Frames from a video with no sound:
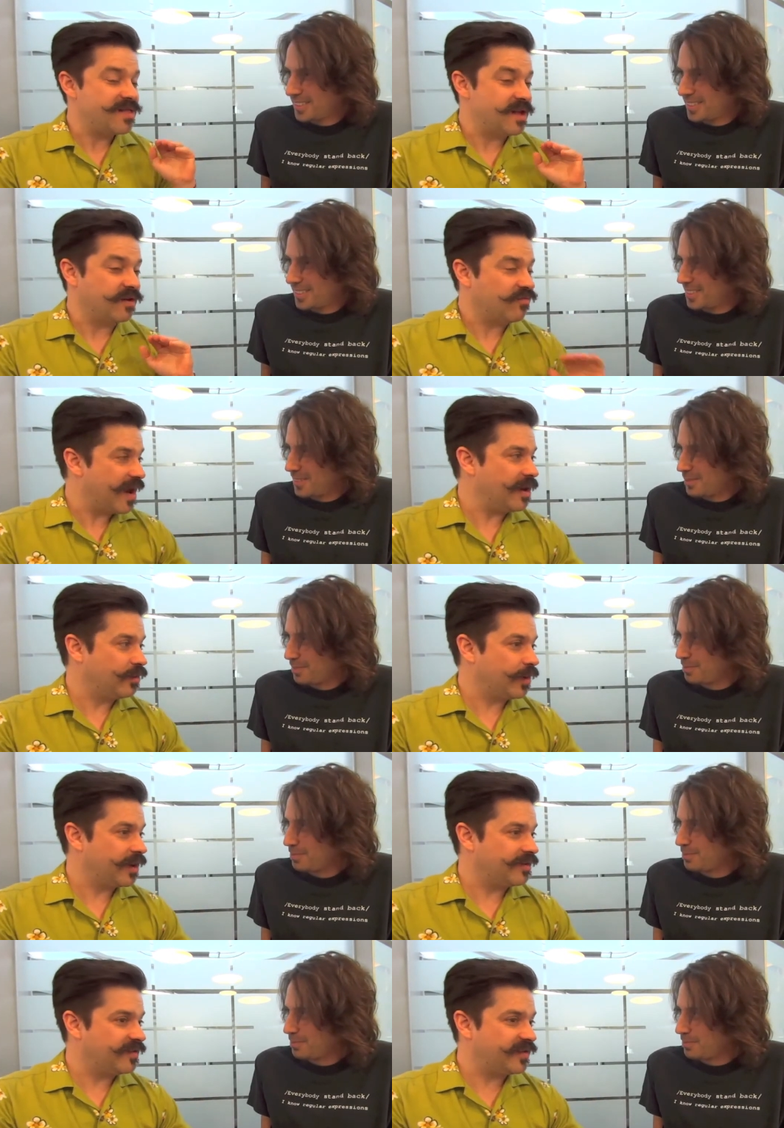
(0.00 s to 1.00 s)
Speaker 1: the
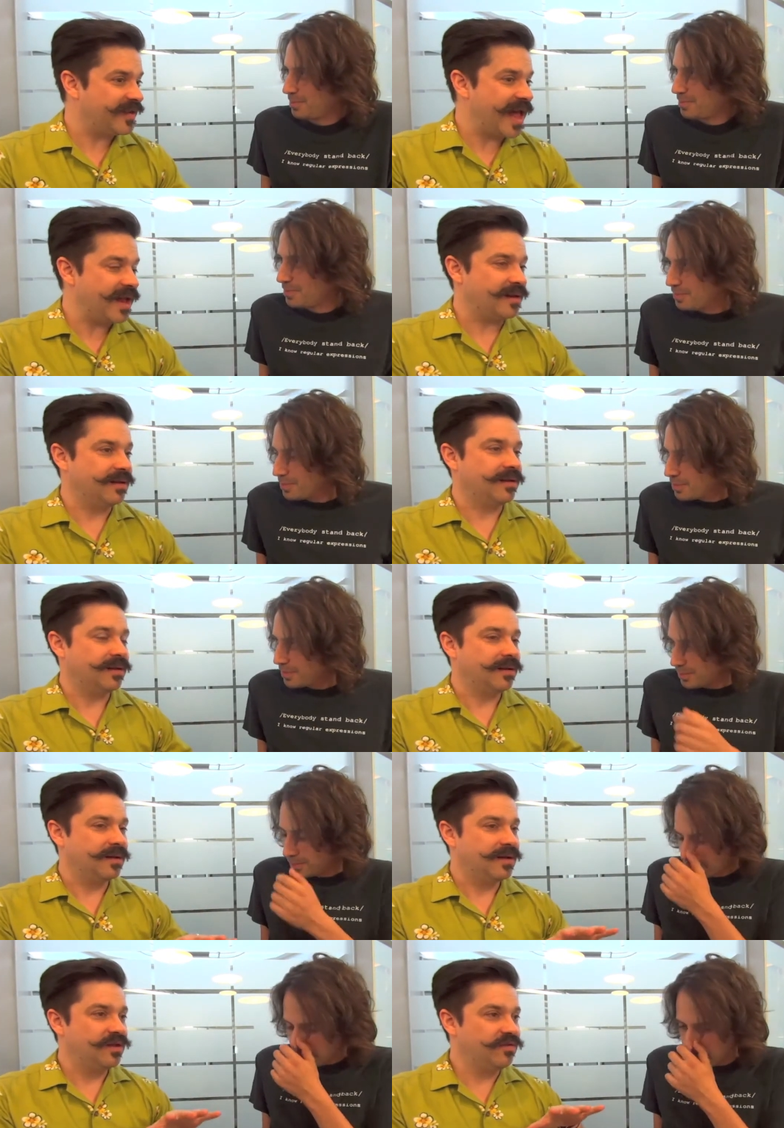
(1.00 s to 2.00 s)
groundwork is set.
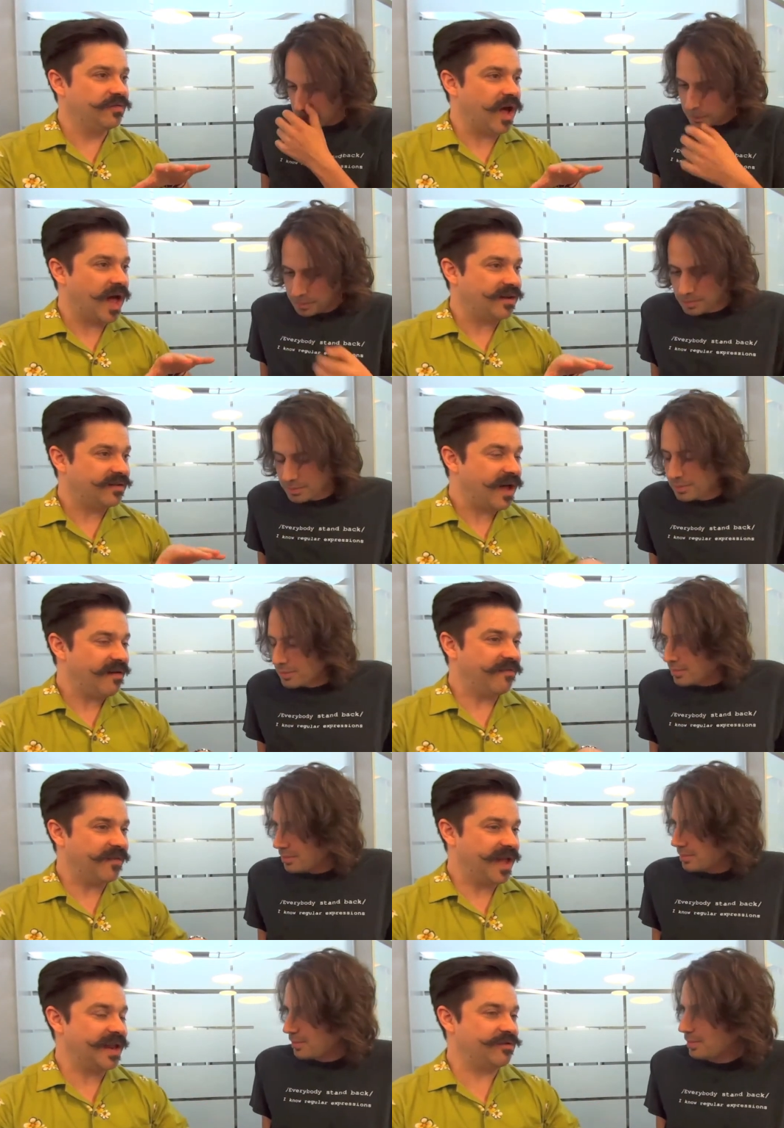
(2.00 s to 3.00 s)
You've got
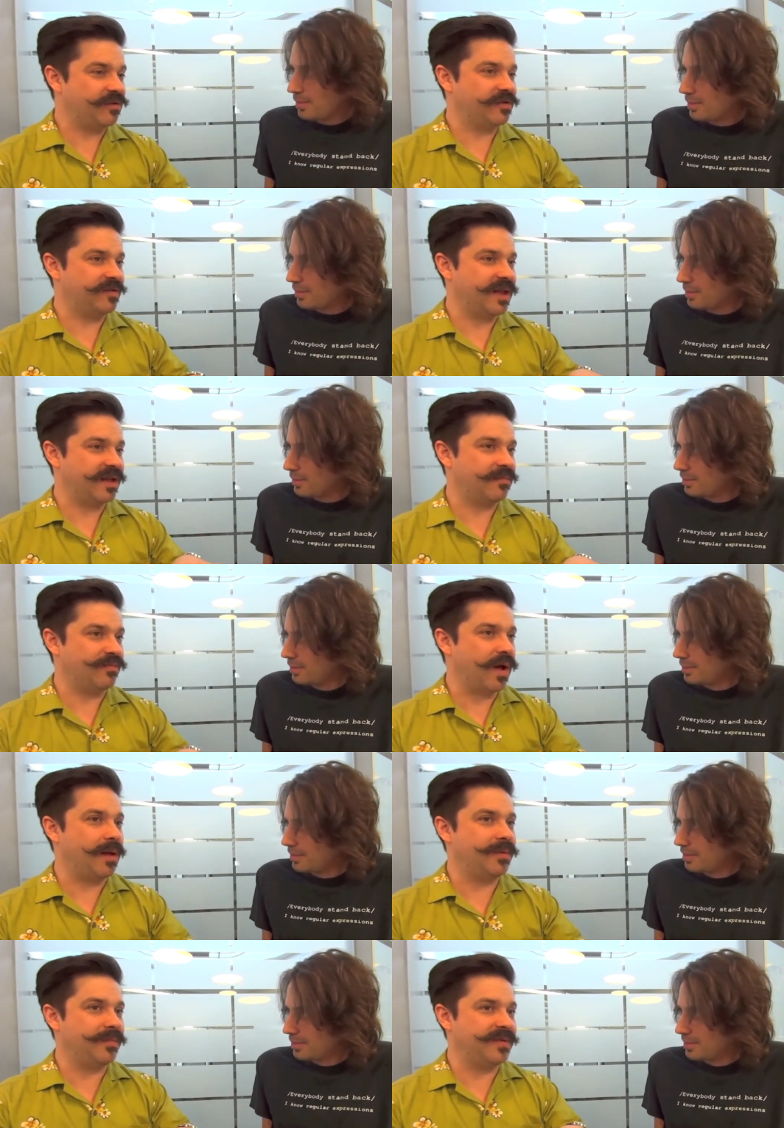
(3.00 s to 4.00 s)
tough, interesting
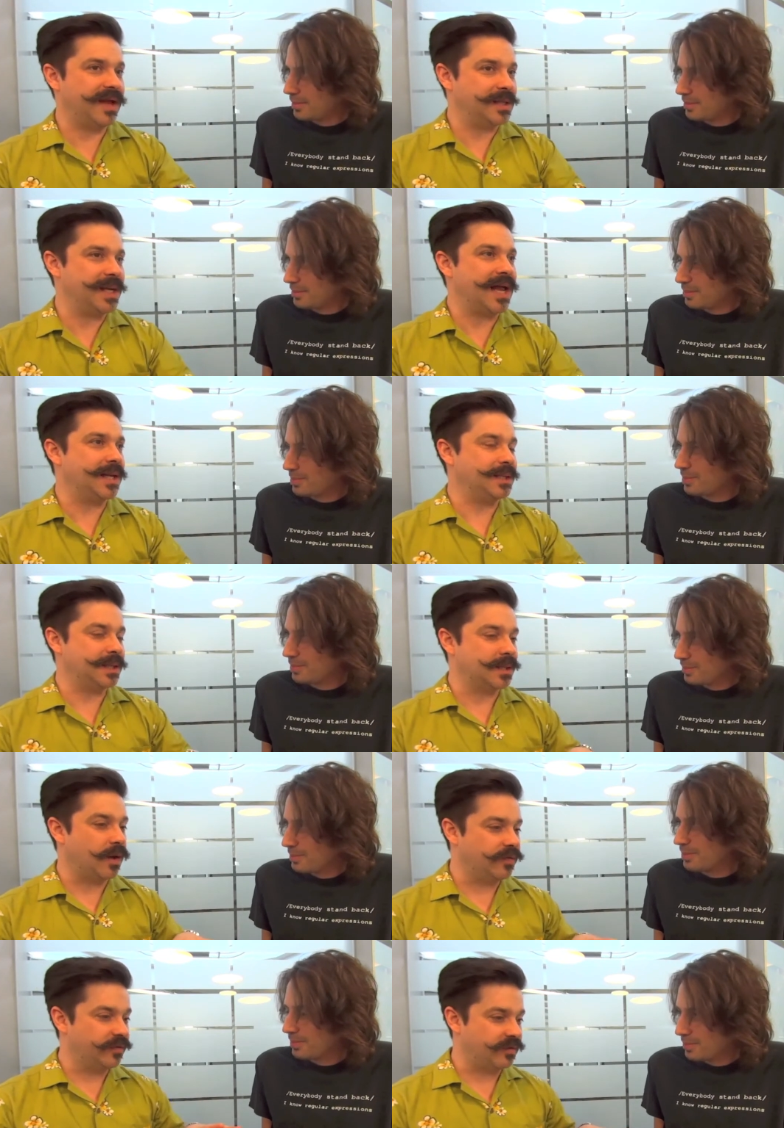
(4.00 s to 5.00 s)
problems and challenges
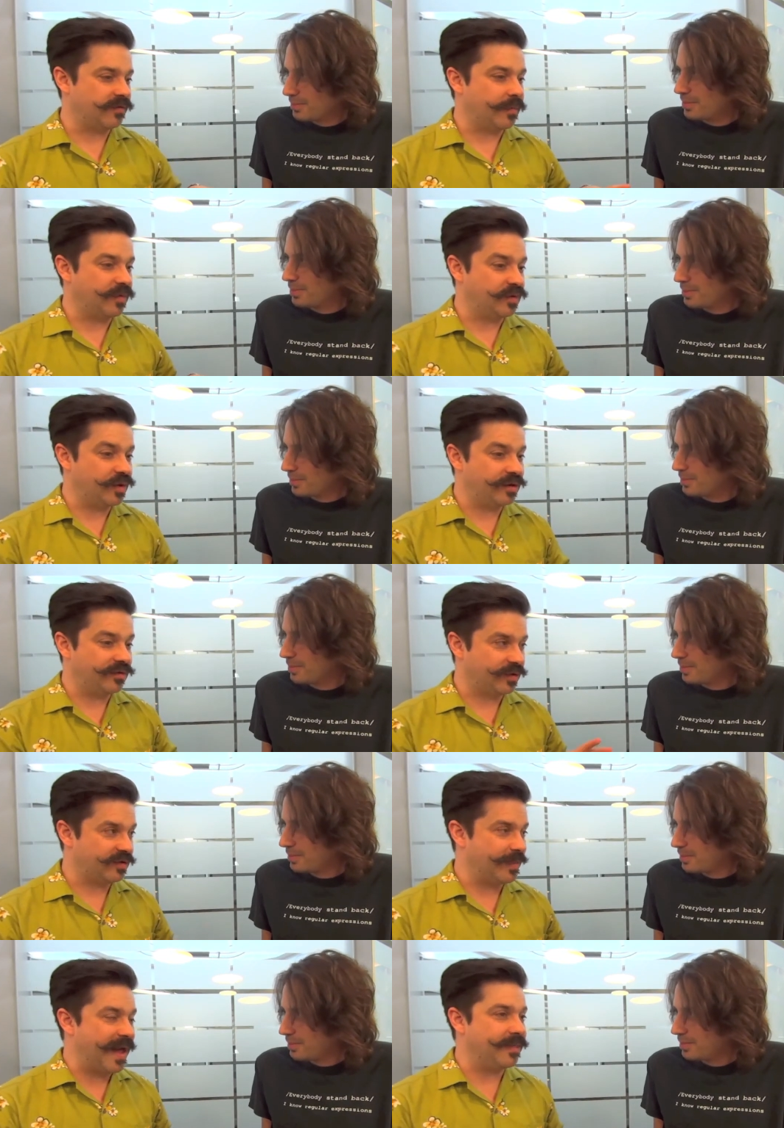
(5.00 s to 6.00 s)
and all sorts of opportunities to
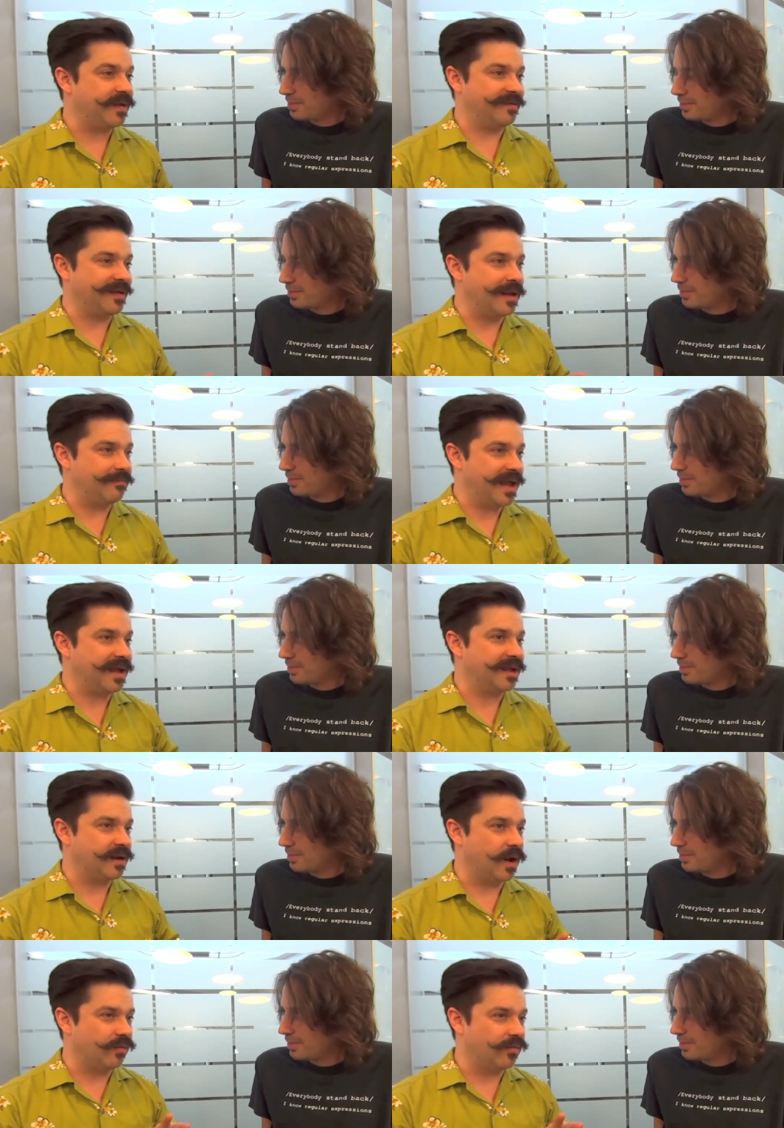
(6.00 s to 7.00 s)
expand this and make
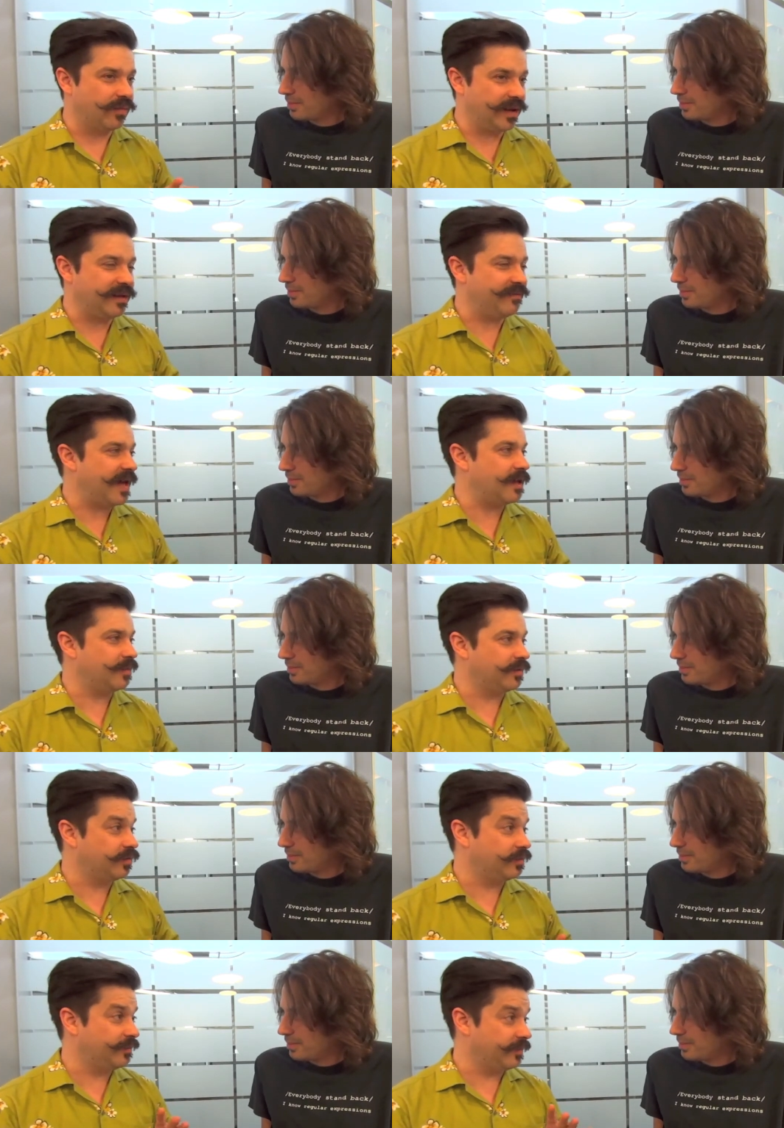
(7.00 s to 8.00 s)
it a really valuable
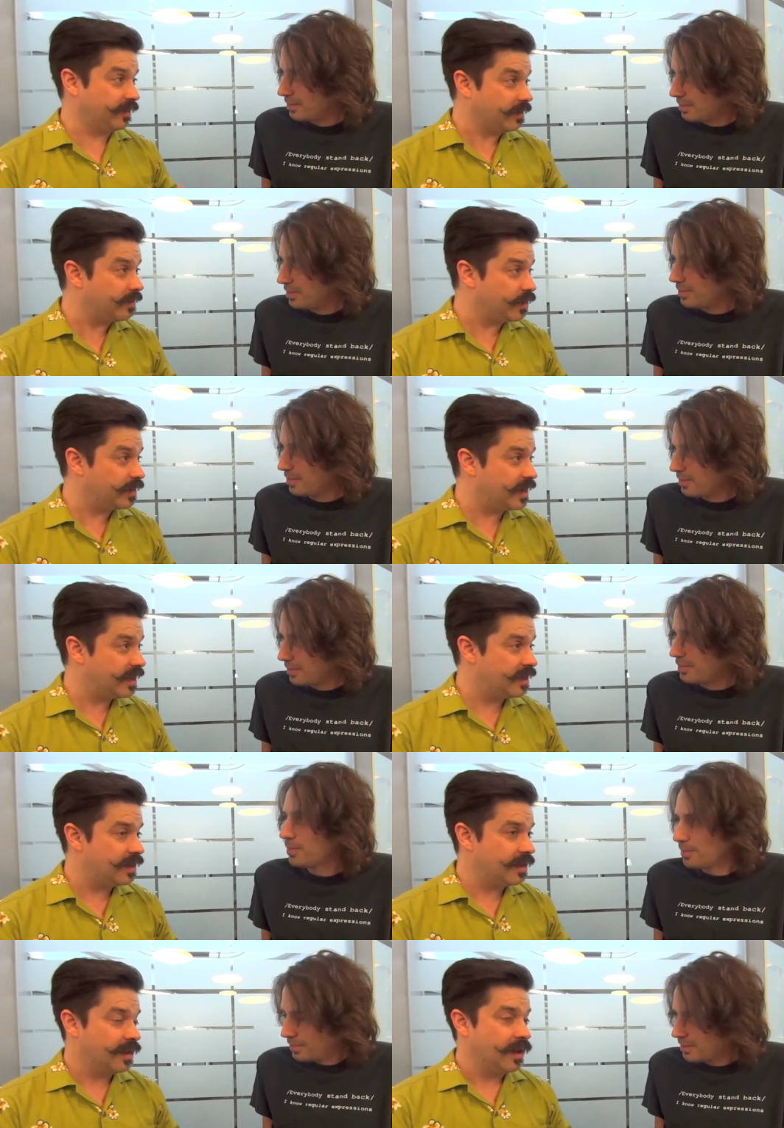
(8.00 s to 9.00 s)
tool for the community.
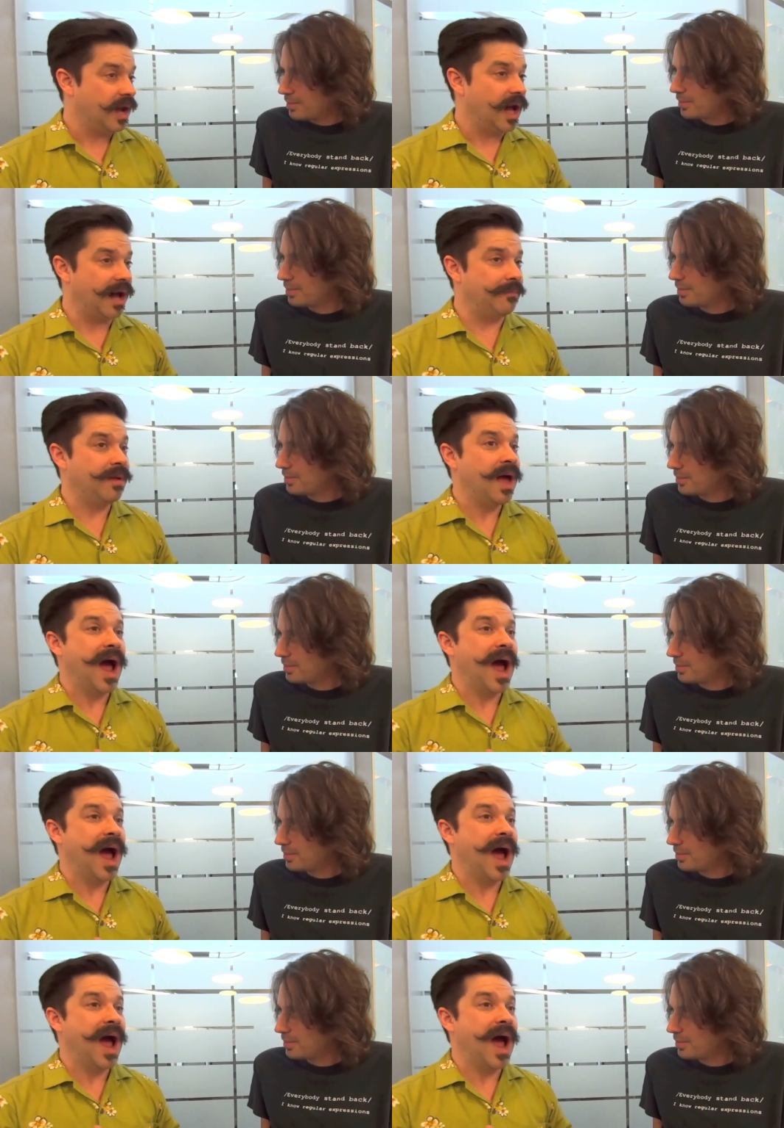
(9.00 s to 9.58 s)
Um,